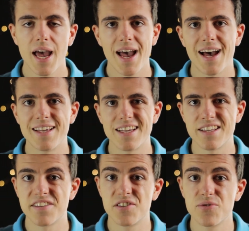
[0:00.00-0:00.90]
And
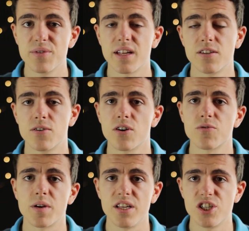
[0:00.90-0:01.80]
it's true that you can't
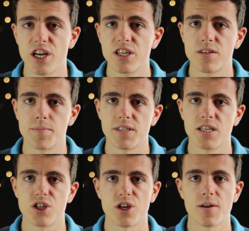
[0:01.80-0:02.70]
really change the
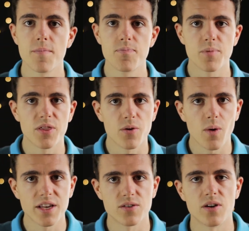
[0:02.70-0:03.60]
position, but the
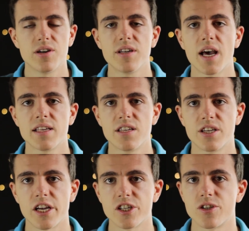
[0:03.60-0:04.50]
way to learn has
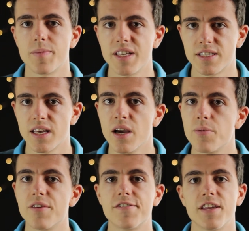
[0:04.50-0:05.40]
changed a bit.
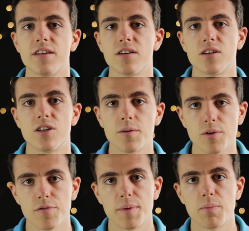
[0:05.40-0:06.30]
We've seen a number
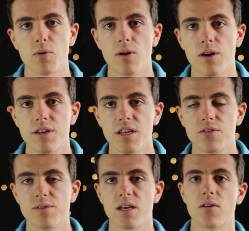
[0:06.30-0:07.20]
of people learning
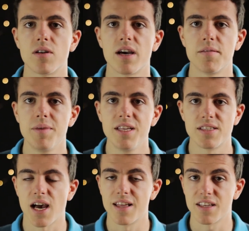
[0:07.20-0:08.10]
using online means,
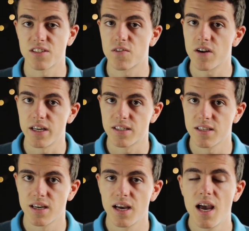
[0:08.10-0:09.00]
and that's great.
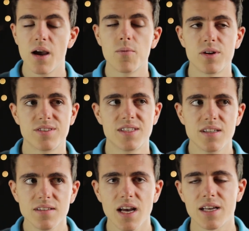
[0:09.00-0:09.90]
What
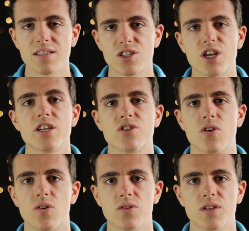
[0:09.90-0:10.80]
still hasn't changed a
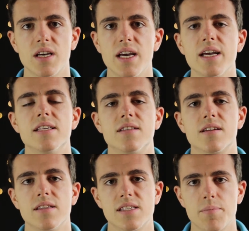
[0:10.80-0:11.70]
lot is the
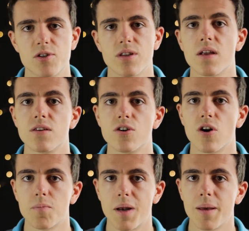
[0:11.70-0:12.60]
conception that you
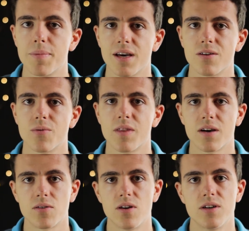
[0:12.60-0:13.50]
can't play piano
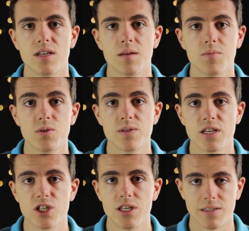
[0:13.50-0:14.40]
without learning music
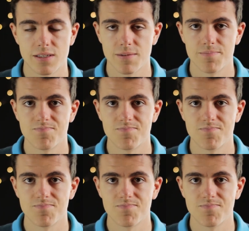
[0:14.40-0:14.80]
sheets.